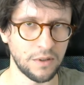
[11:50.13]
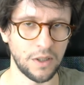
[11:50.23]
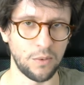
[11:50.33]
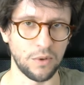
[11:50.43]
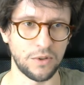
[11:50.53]

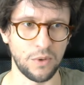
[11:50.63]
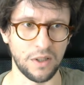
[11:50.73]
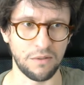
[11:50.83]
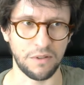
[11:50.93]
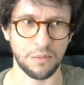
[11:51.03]
It won't do
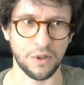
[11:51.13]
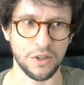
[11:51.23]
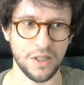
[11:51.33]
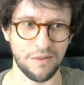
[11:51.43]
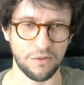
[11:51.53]
anything
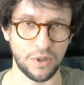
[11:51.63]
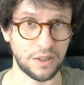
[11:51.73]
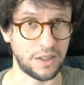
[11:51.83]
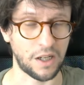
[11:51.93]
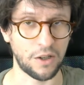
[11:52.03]
because I haven't
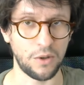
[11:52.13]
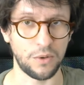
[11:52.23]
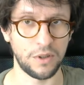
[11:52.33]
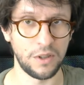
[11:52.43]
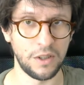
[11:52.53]
written that
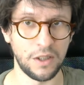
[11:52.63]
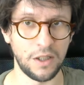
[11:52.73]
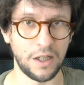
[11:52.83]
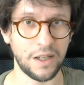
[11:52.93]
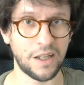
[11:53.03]
code.
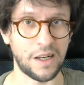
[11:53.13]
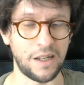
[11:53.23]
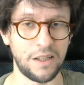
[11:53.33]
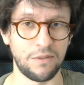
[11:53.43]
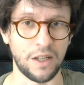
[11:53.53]
And I can
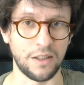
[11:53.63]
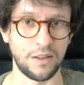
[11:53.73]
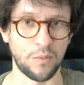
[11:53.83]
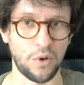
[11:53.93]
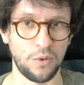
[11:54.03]
leave the
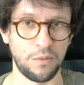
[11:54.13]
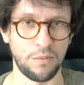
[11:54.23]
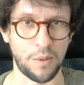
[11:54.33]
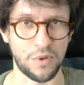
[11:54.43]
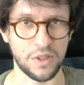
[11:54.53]
editing mode
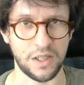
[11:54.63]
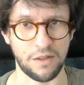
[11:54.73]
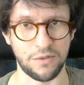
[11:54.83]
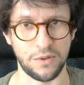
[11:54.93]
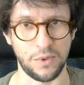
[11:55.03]
by pressing
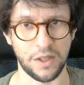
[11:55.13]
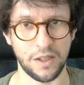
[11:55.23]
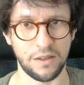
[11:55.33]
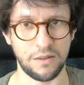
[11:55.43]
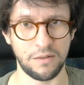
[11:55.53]
F2
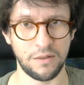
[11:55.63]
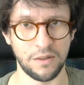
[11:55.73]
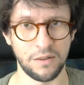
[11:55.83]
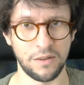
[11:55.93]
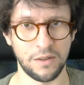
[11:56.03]
again.
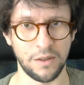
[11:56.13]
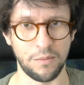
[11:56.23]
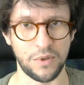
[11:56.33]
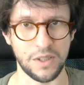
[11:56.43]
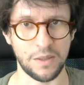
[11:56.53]
I can
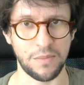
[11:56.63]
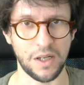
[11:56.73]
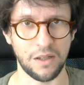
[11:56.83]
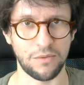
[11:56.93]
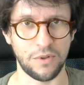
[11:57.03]
press it
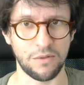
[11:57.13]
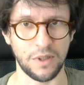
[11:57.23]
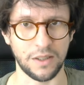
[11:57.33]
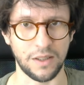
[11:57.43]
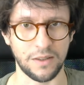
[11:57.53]
back and forth
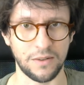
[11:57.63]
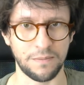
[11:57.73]
like that.